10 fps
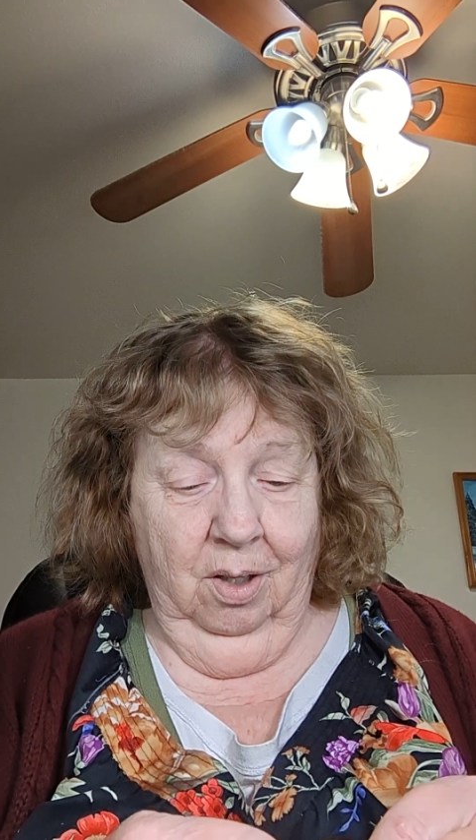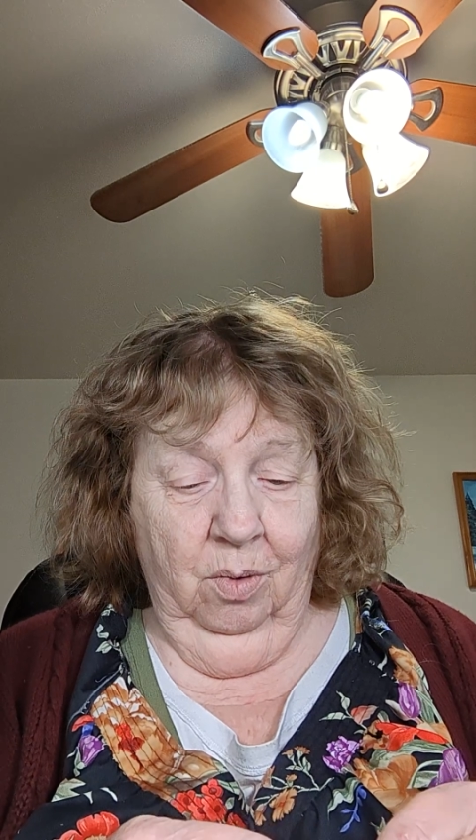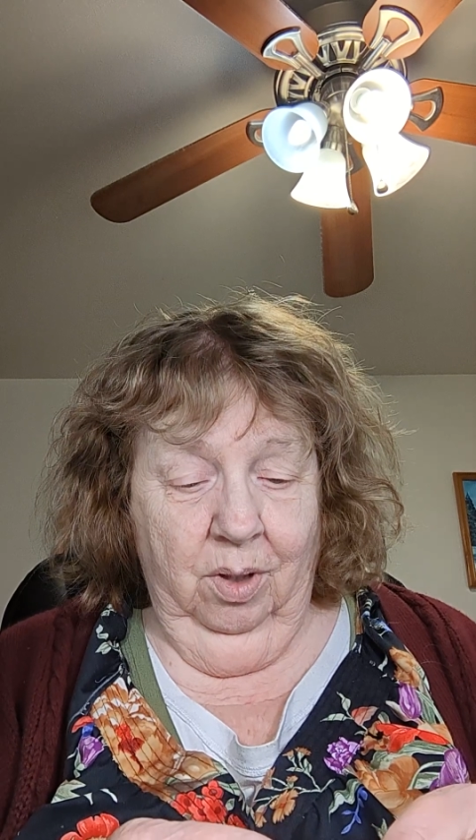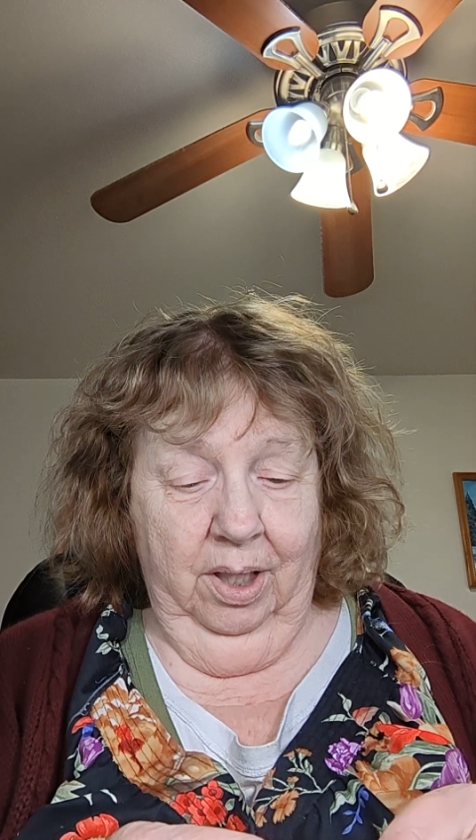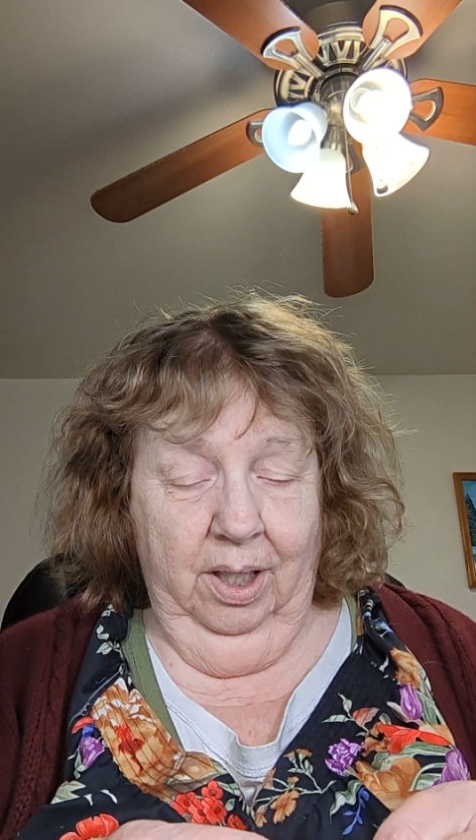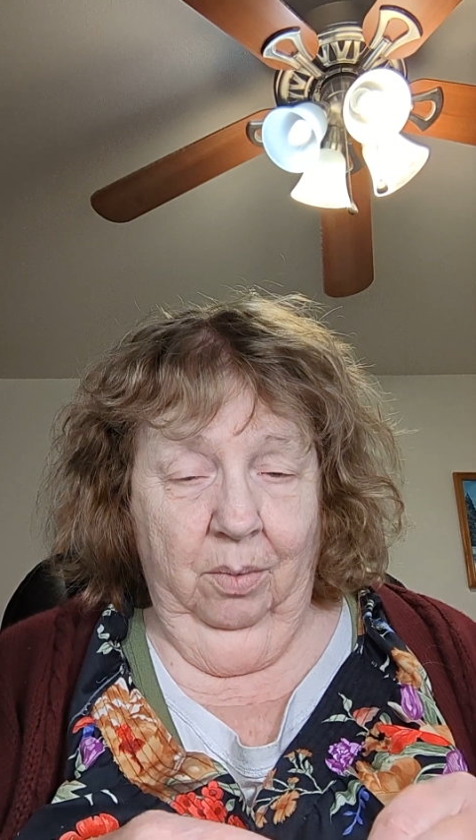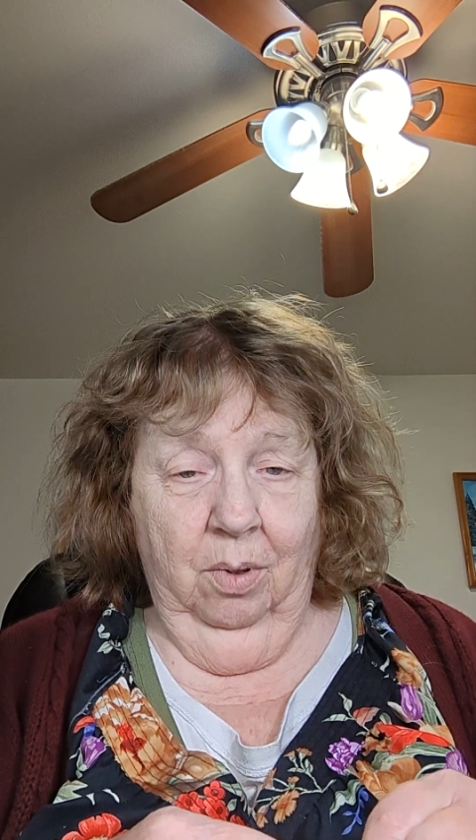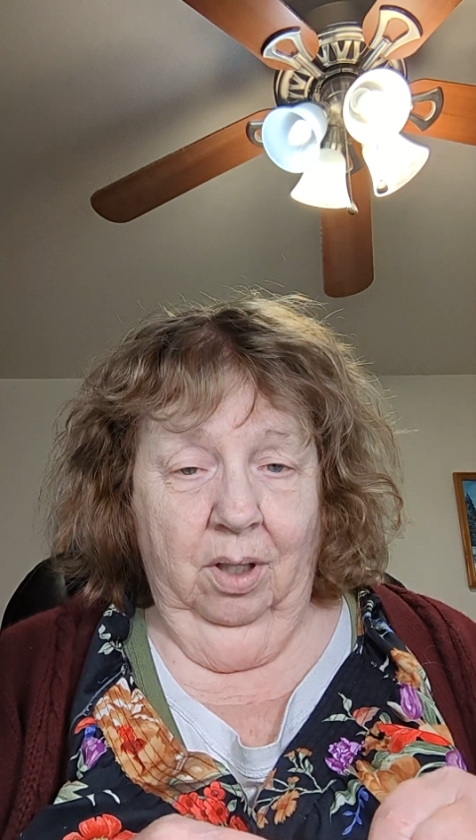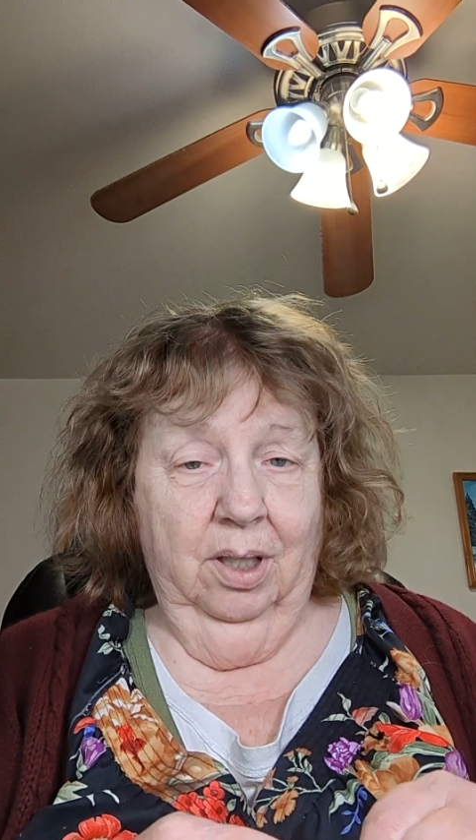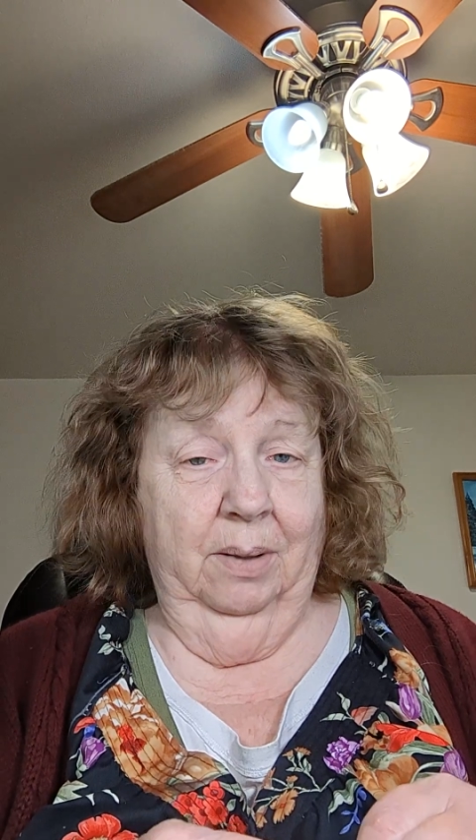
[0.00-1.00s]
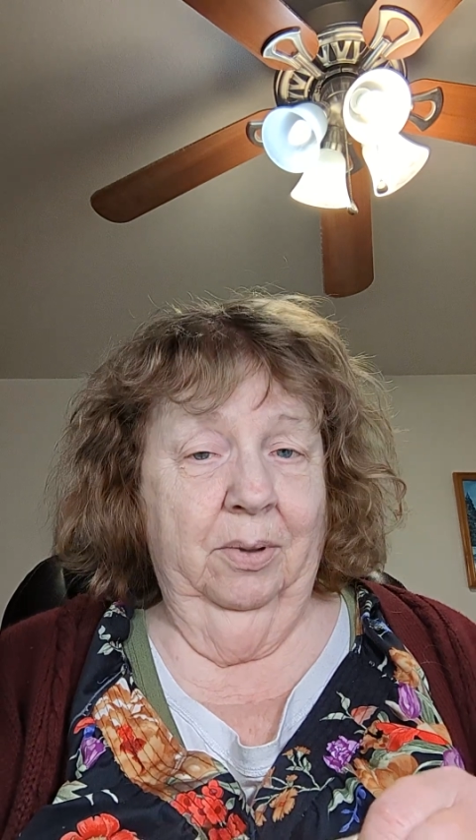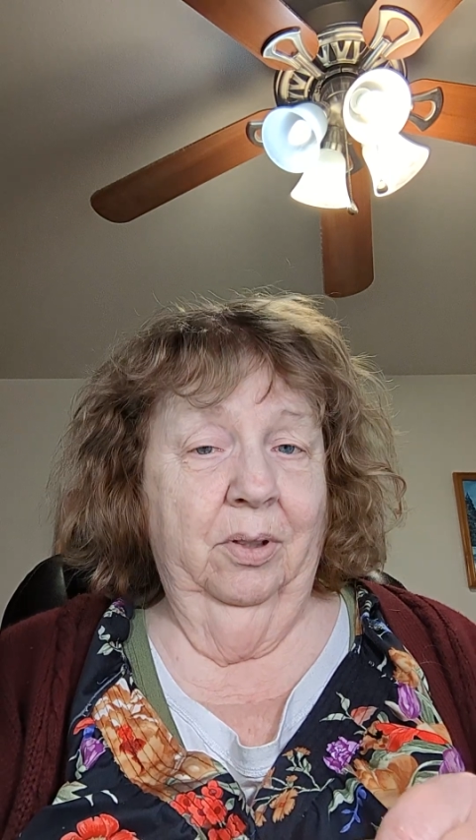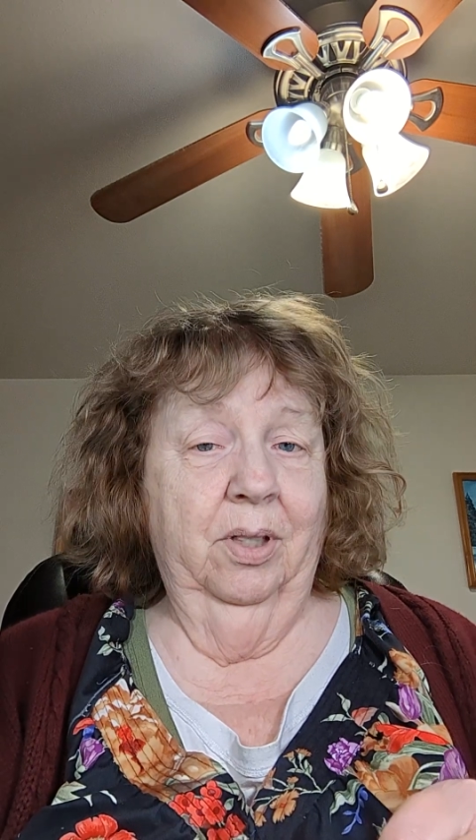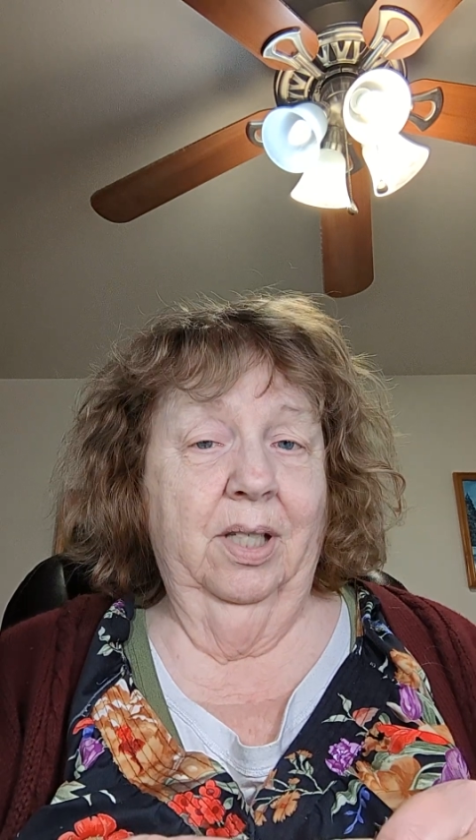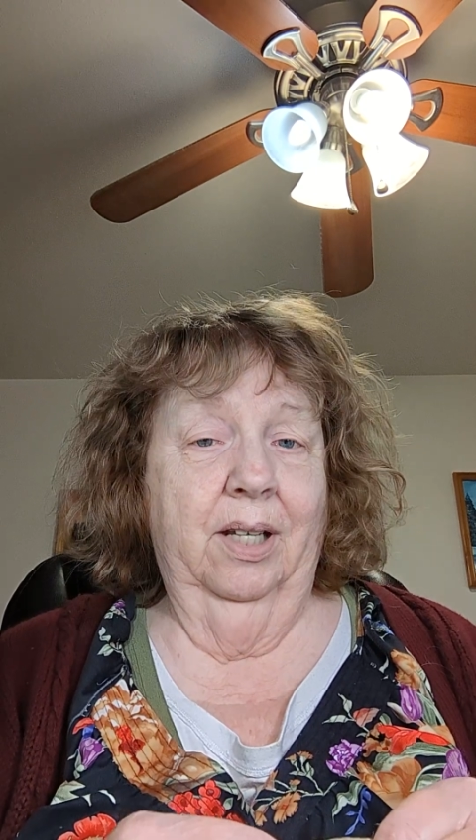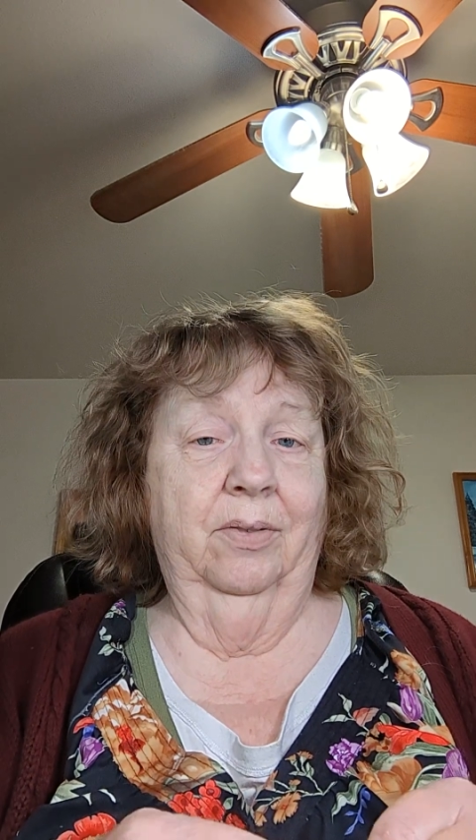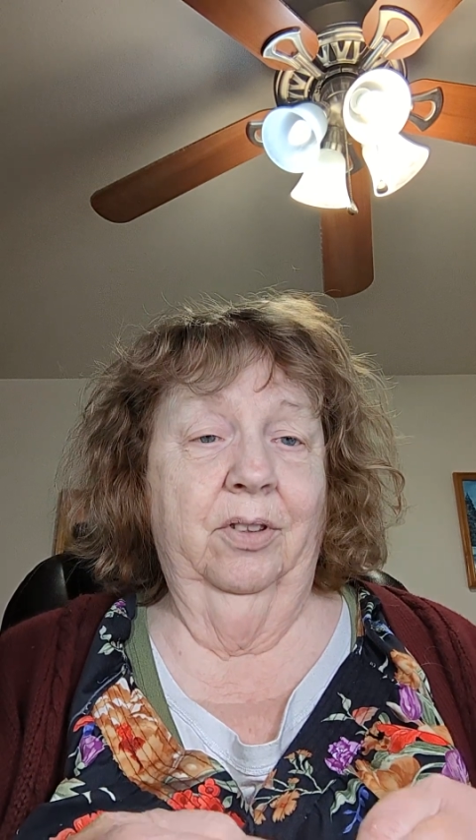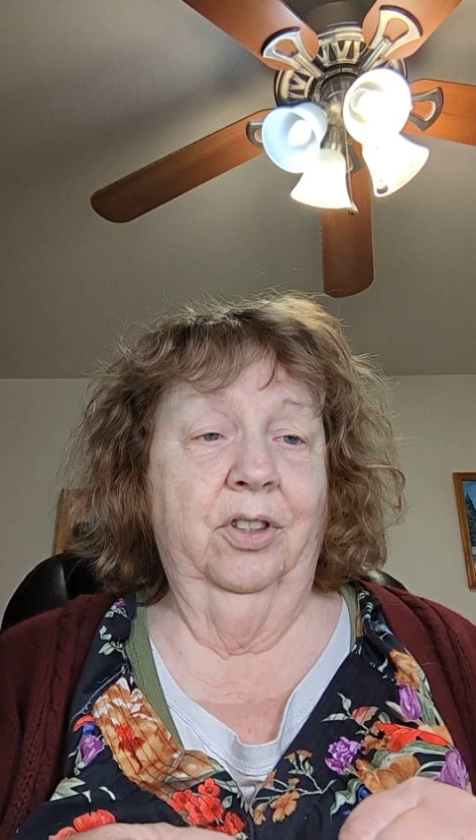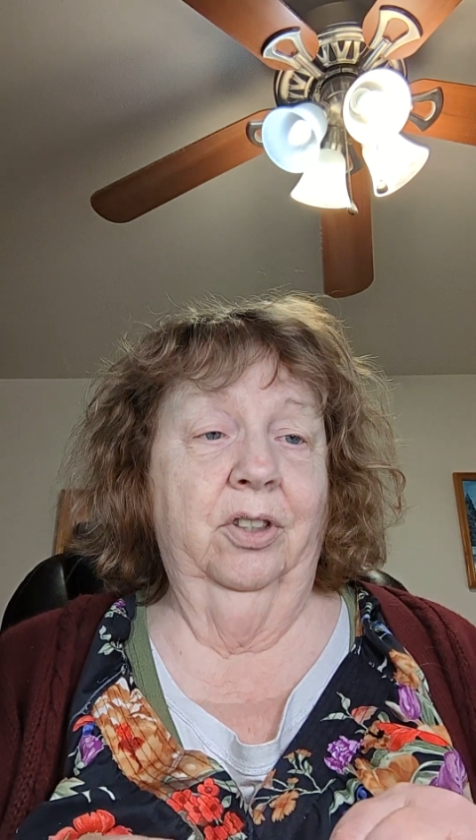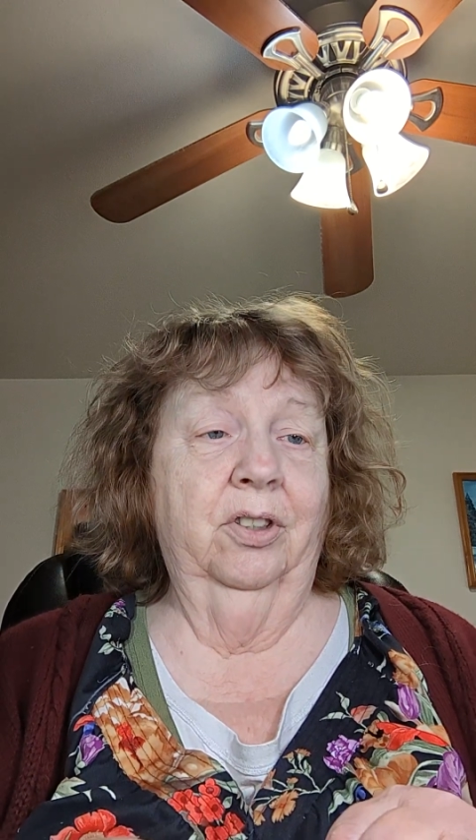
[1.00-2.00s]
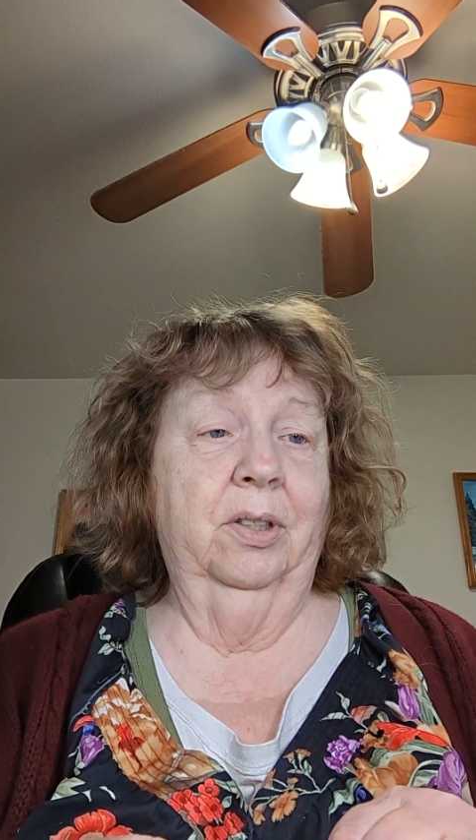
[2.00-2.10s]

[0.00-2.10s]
One lady walked up to us after church.